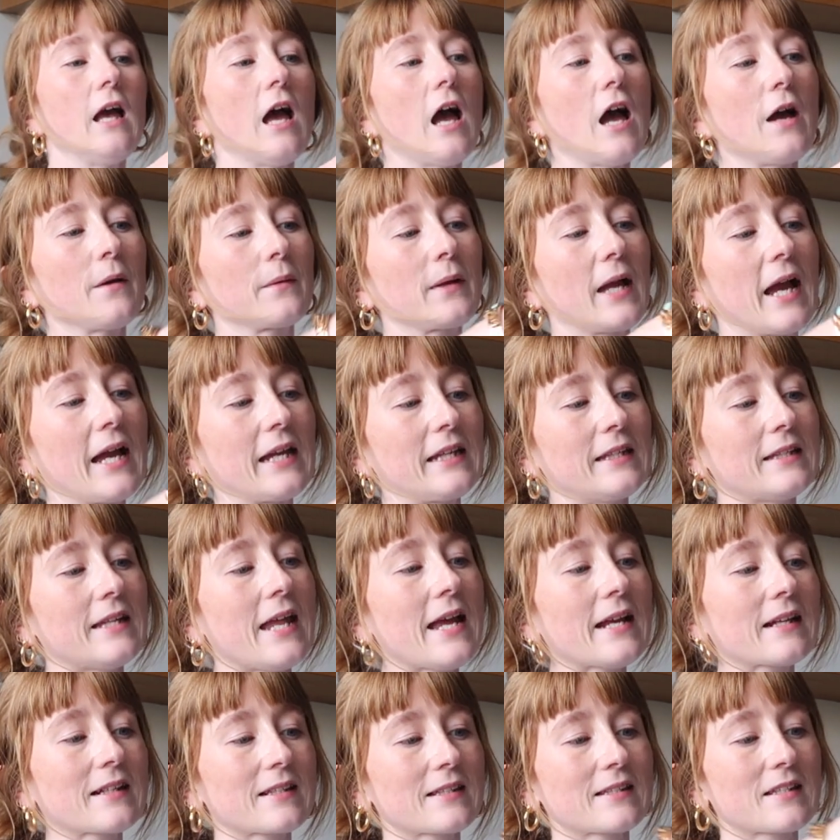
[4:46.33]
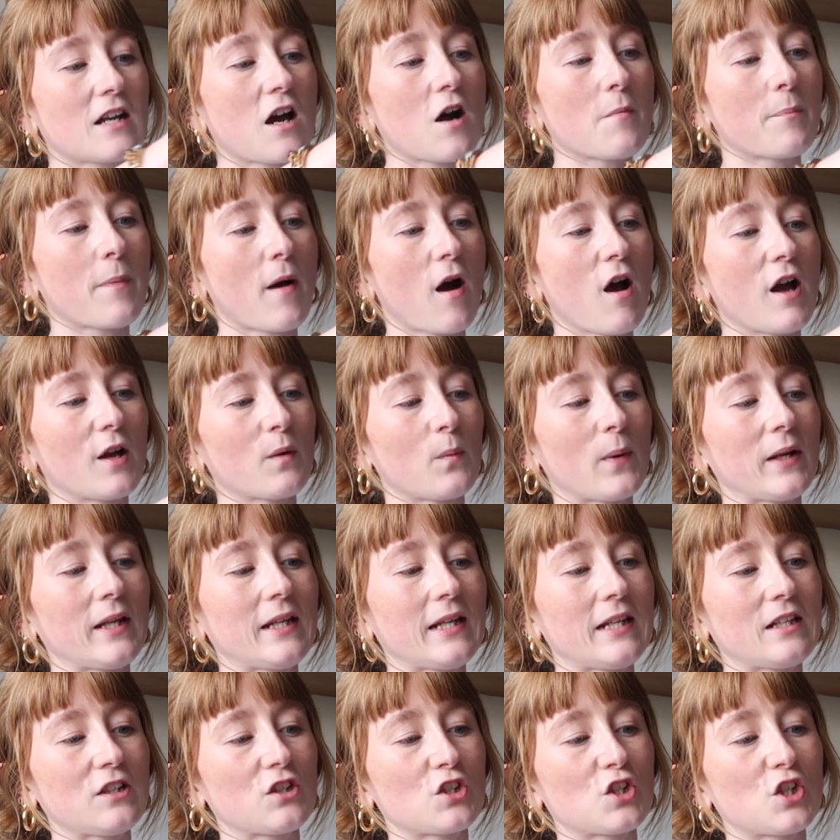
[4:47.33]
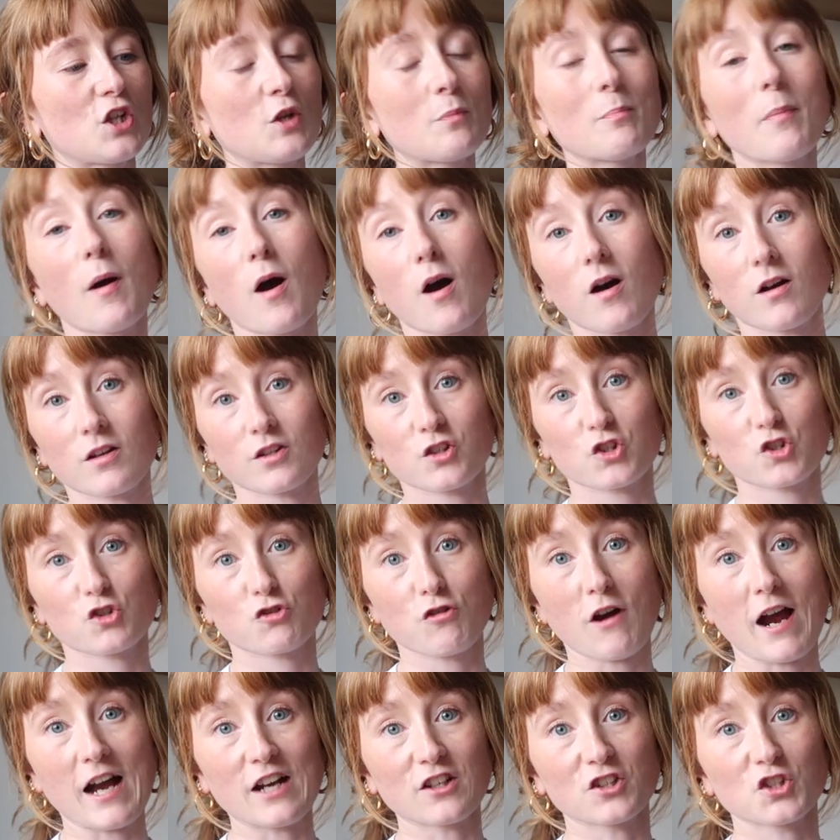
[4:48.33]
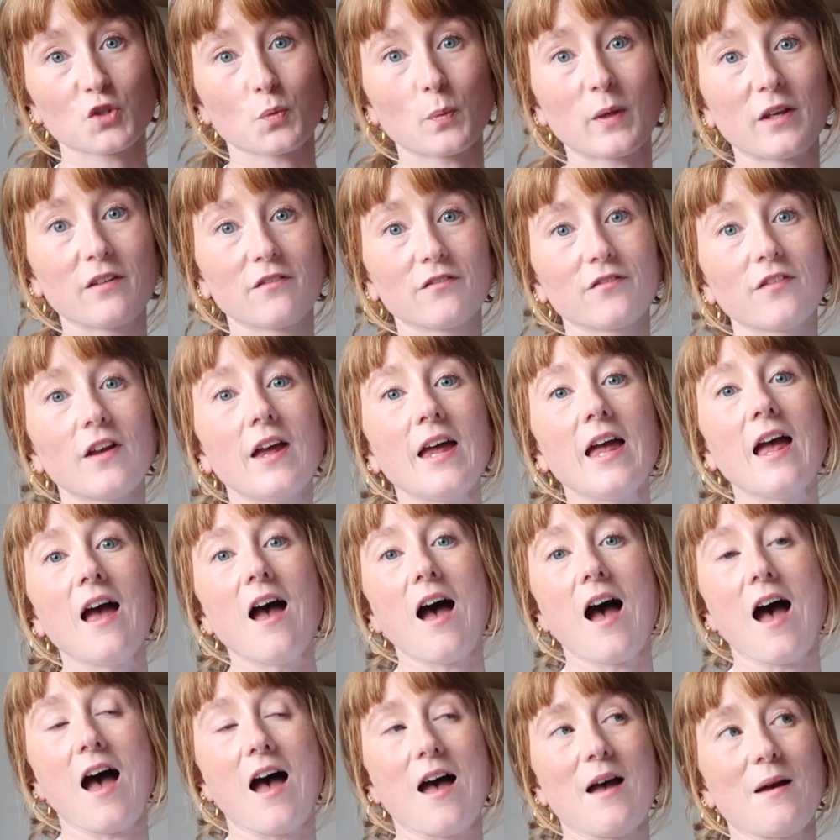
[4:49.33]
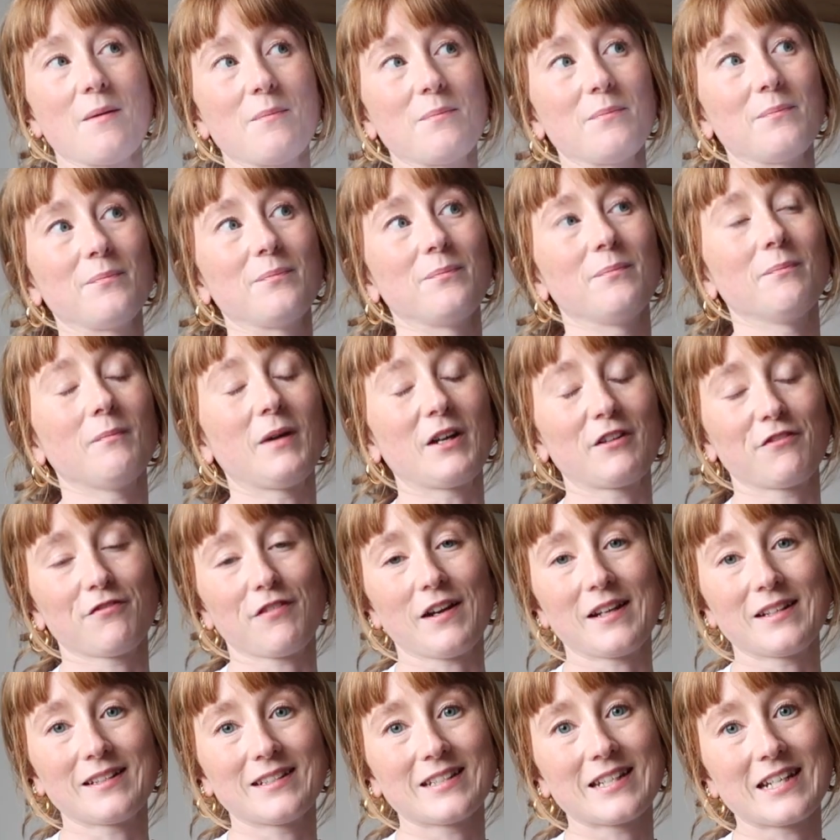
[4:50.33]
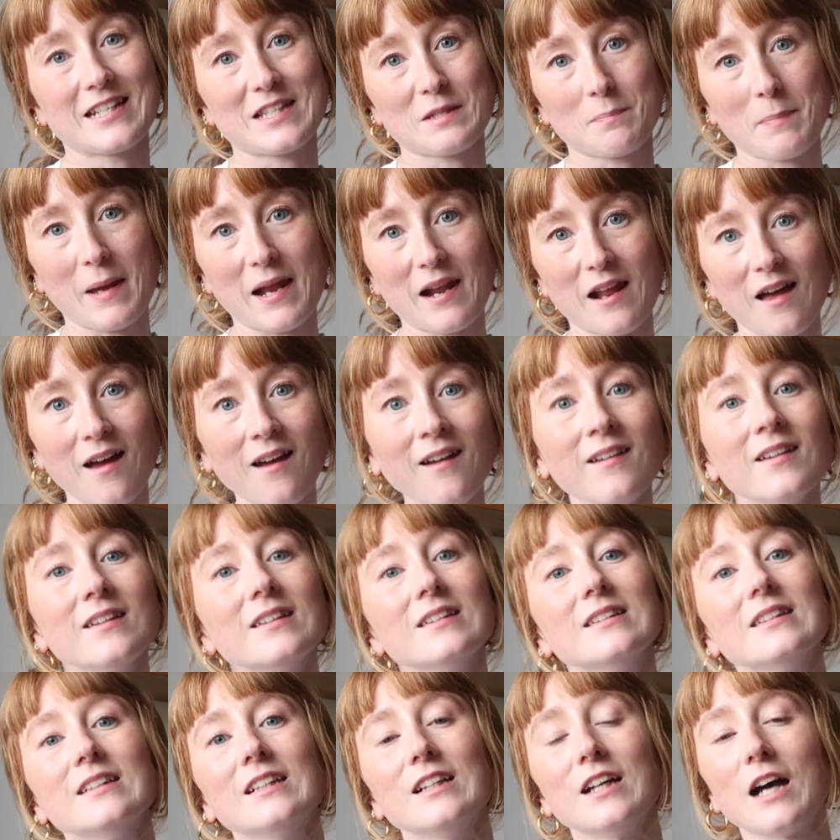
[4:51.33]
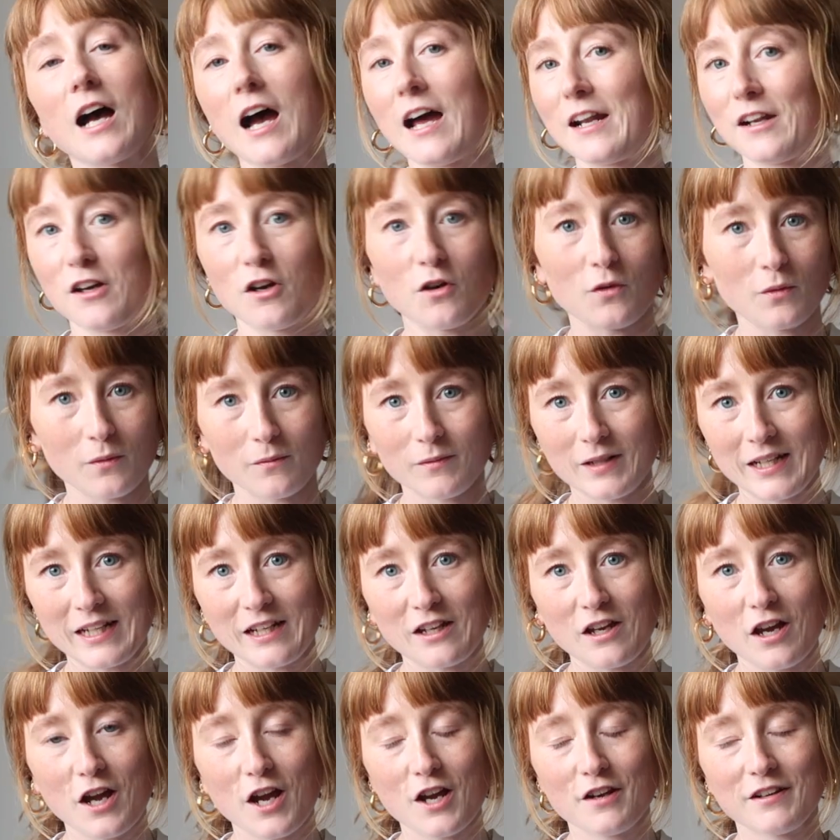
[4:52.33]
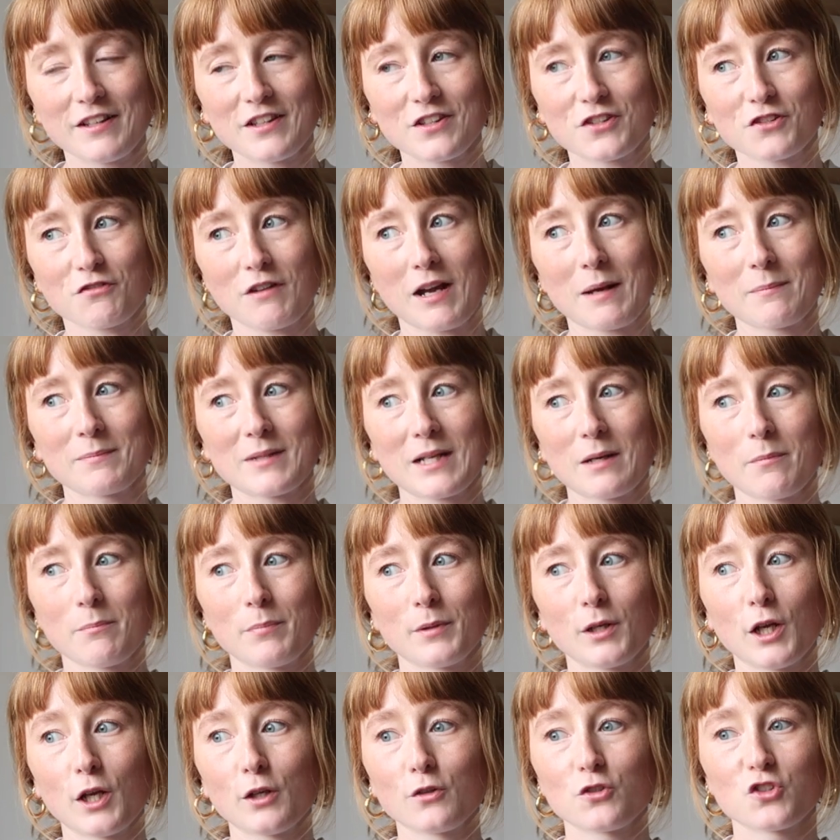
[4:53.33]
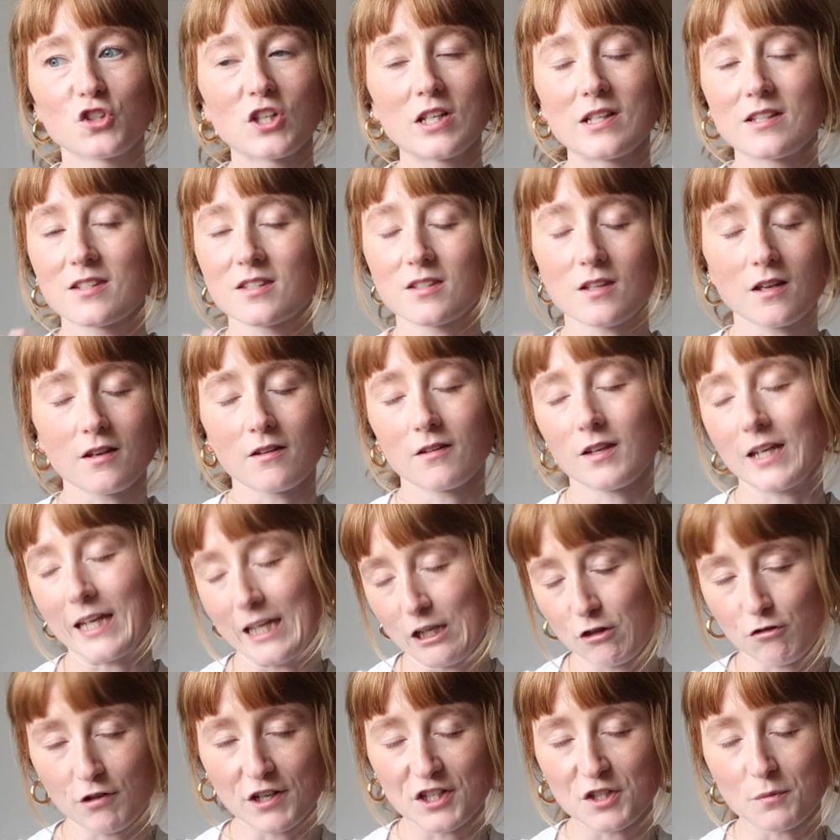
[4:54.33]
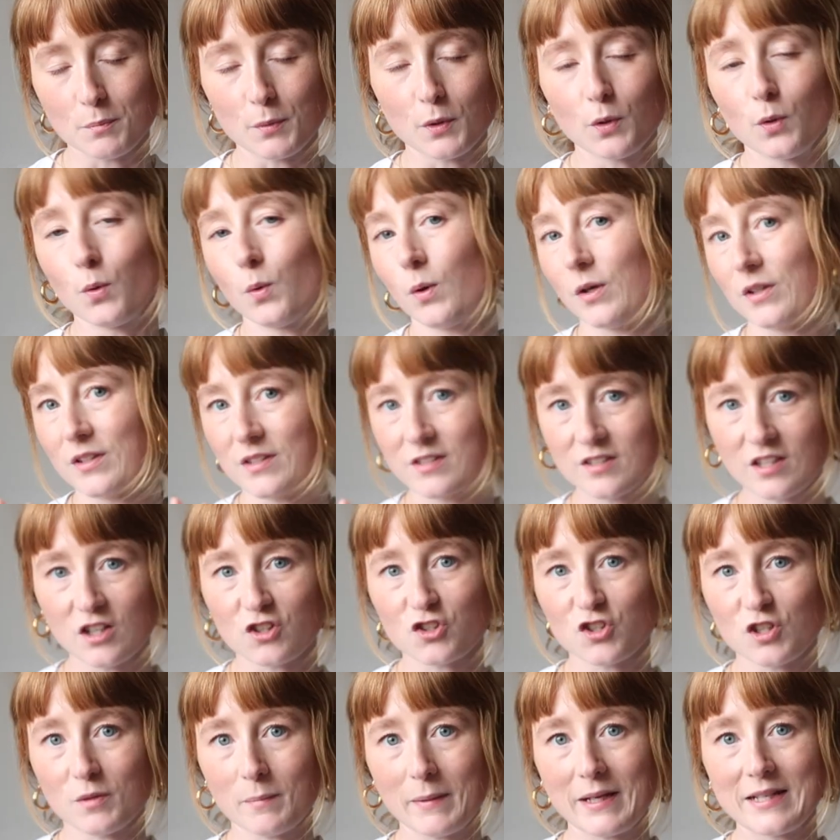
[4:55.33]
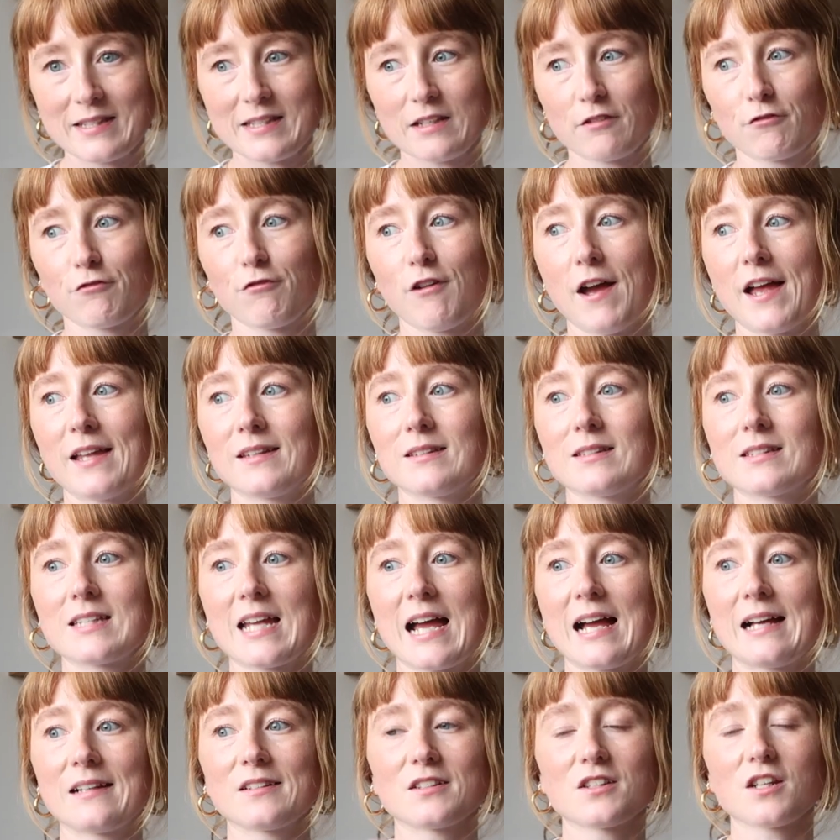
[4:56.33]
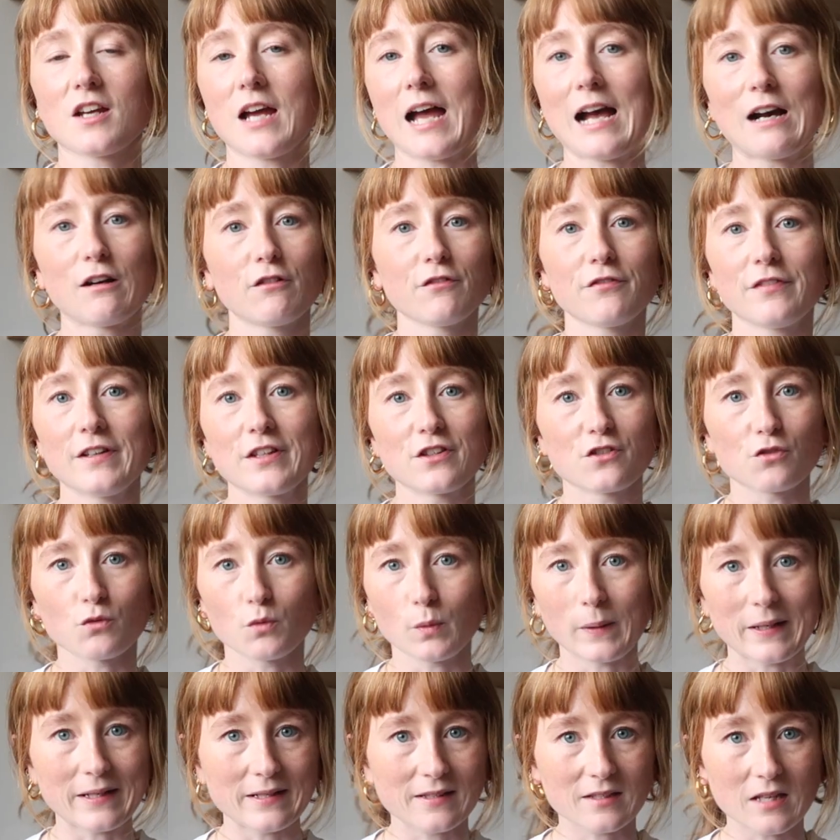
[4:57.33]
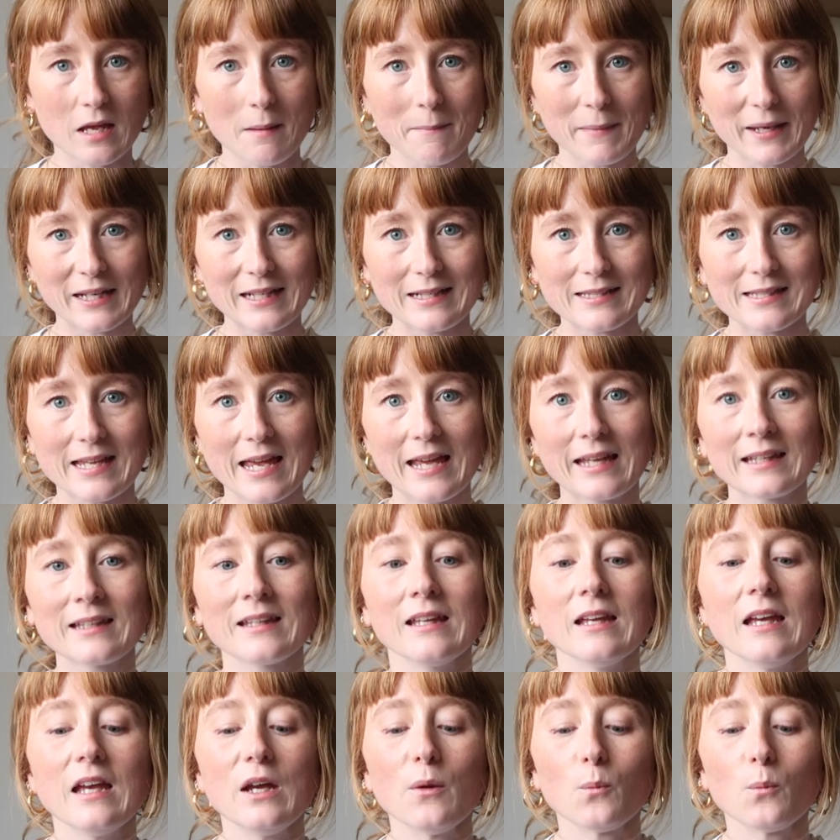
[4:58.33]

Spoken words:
Okay, next up, I went into Past Trash with my friend Isabella, and I'll link her Instagram down below. She's incredible, such an amazing friend, and her outfit's always amazing.